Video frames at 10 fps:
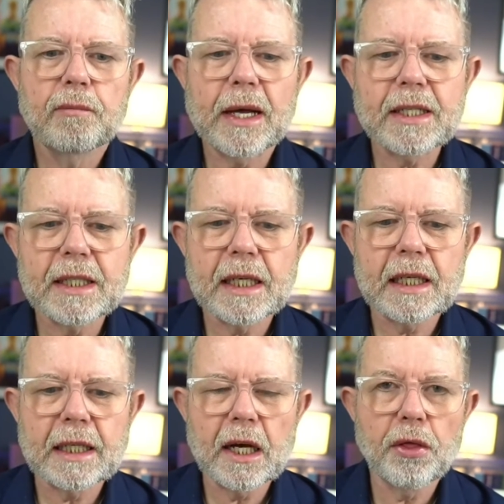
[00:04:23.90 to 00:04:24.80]

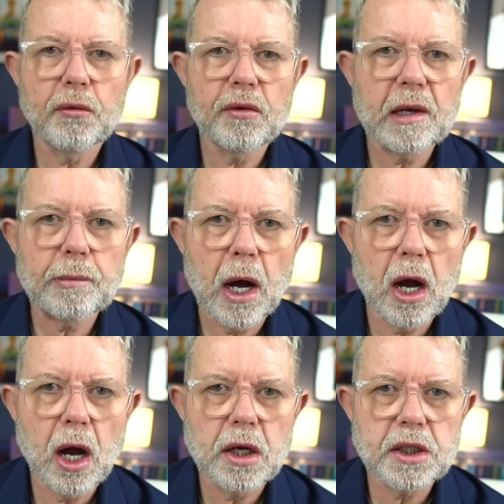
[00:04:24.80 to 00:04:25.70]
basically a three
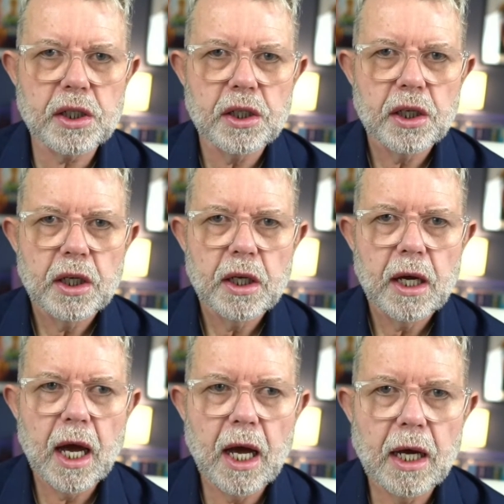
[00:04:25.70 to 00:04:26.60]
part
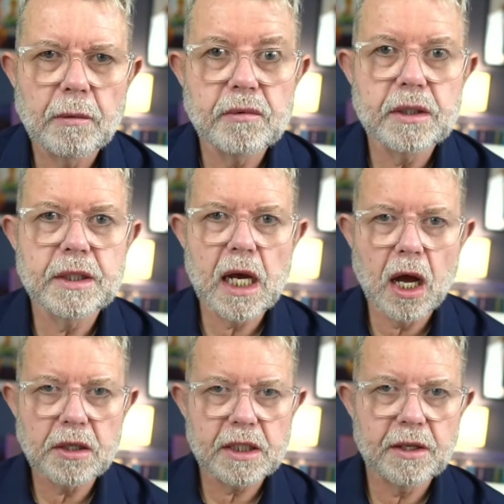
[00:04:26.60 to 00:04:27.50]
uh,
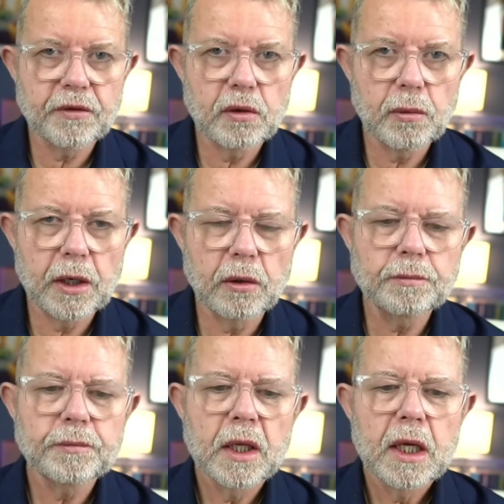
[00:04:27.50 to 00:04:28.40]
dance, if you
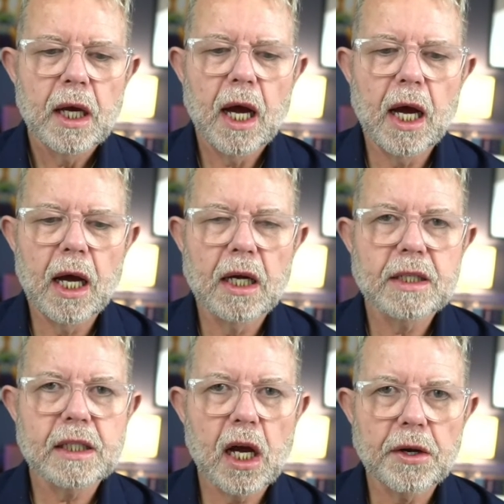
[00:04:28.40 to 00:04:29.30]
will,
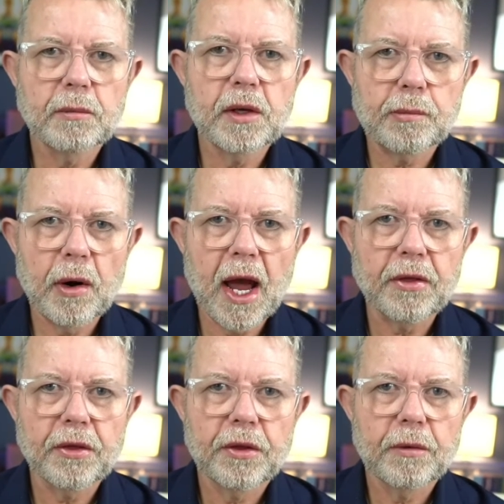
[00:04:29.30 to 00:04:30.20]
uh, starting with
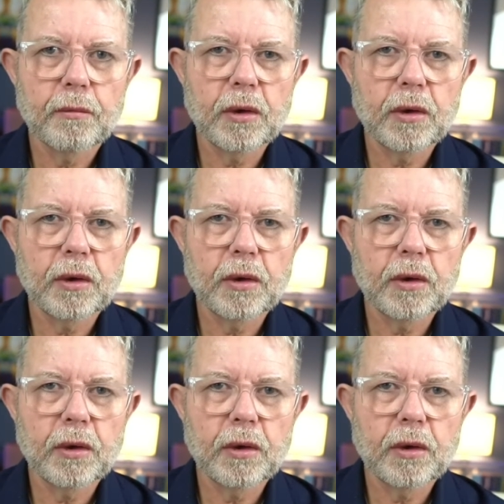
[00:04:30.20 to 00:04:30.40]
breath.